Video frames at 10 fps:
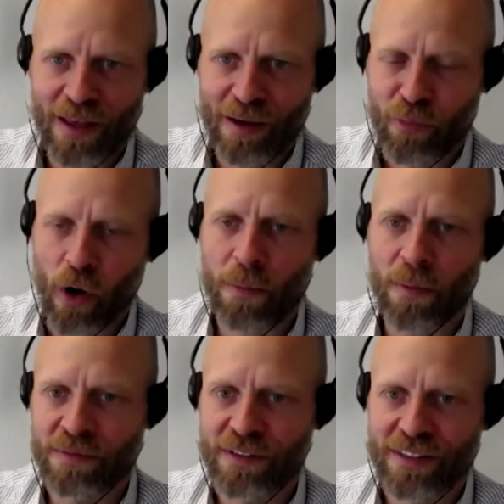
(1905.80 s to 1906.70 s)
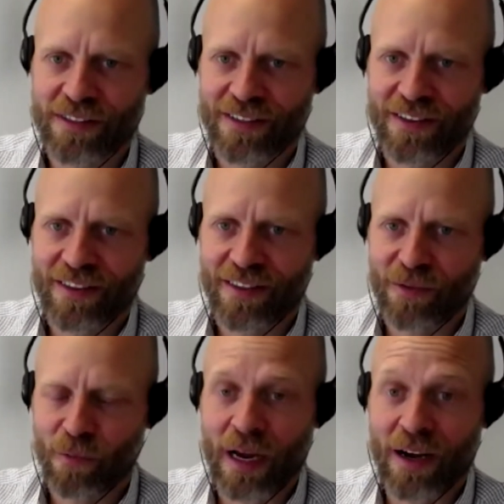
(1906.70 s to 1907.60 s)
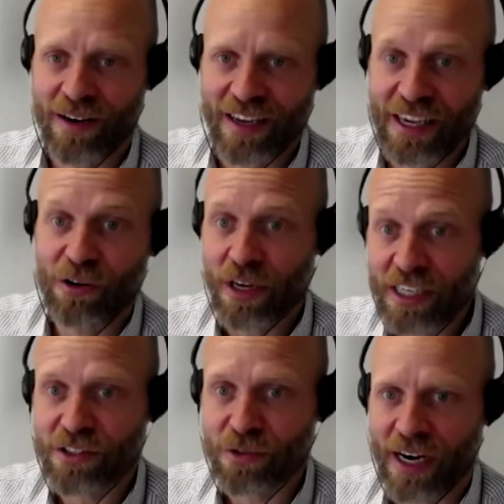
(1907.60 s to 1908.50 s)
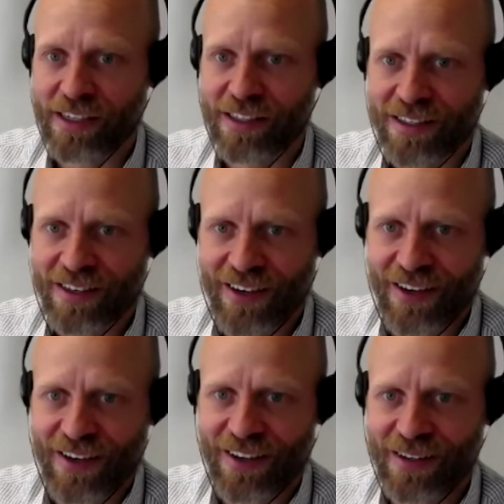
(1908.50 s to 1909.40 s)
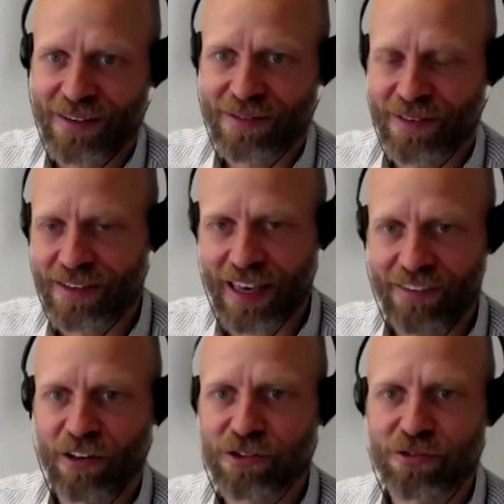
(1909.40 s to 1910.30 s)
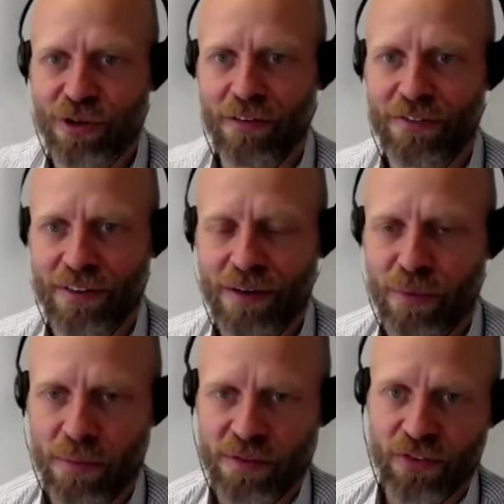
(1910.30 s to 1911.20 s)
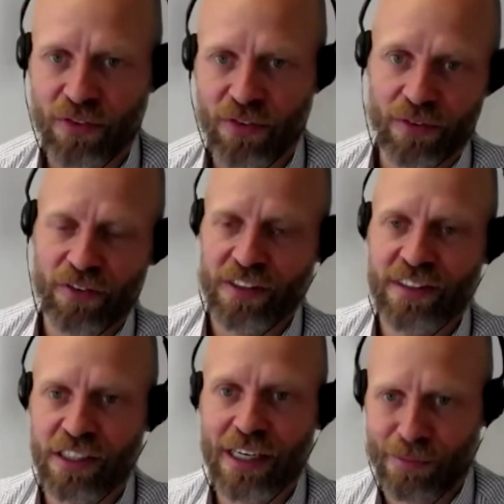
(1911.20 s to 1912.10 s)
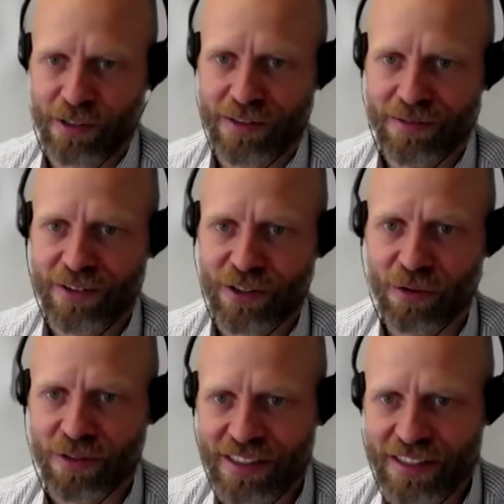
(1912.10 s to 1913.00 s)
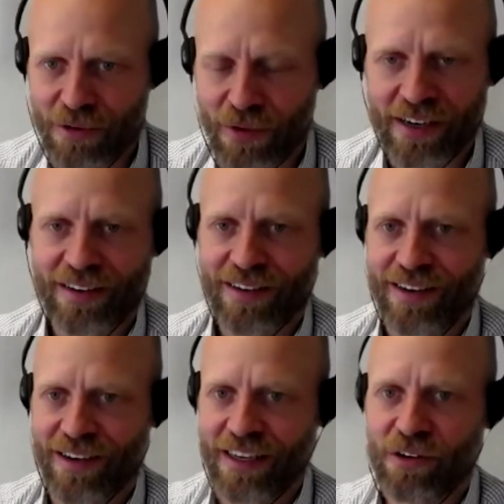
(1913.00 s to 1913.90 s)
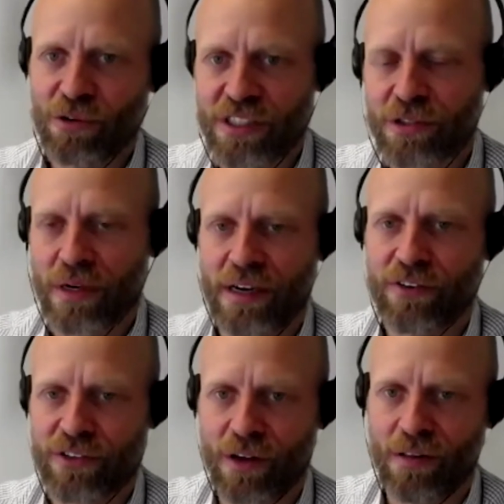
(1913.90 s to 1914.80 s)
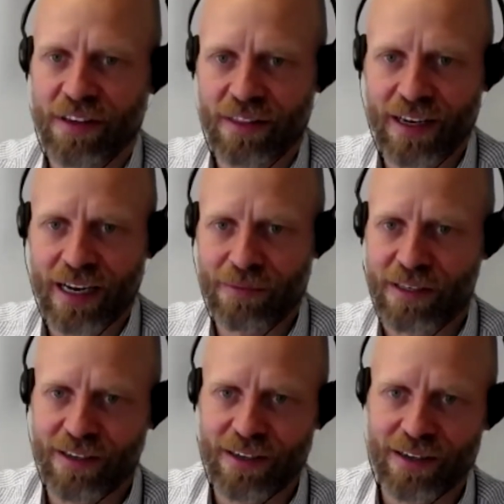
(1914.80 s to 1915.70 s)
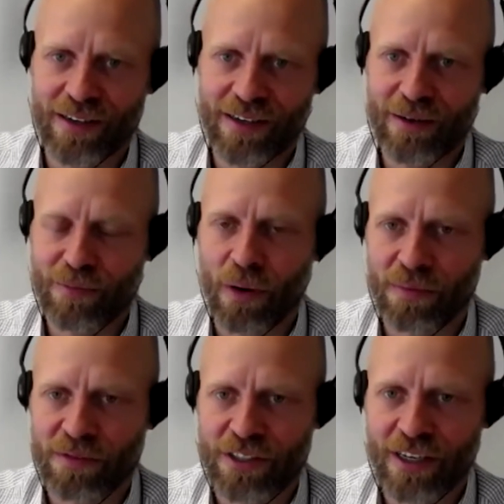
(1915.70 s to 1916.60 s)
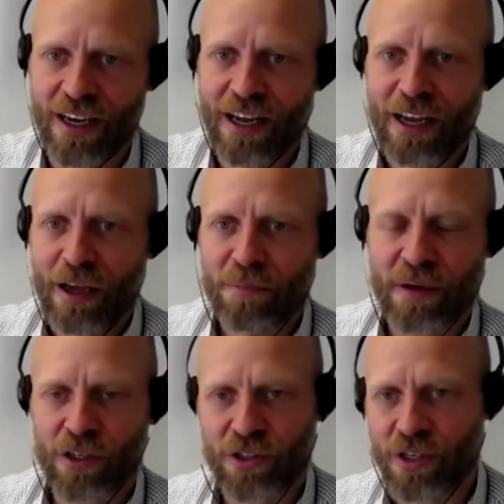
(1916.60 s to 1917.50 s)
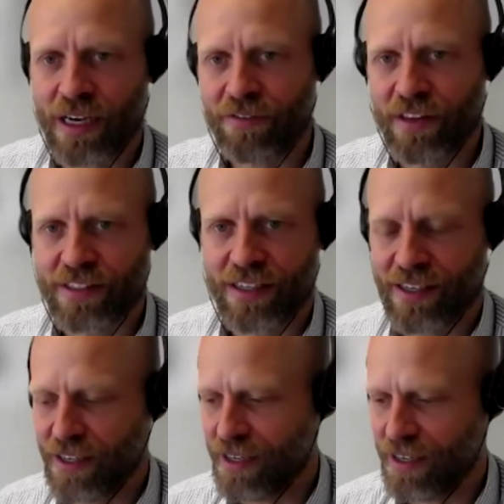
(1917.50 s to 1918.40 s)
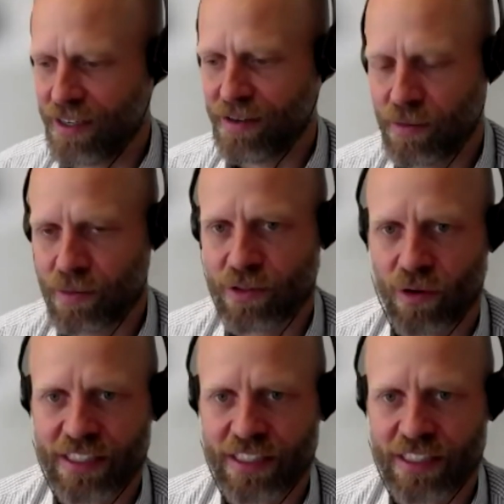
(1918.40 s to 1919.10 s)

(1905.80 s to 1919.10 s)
problems where EU is the right level to solve problems. For instance, climate. So it's a great EU is great for solving the climate problems because you have this it's called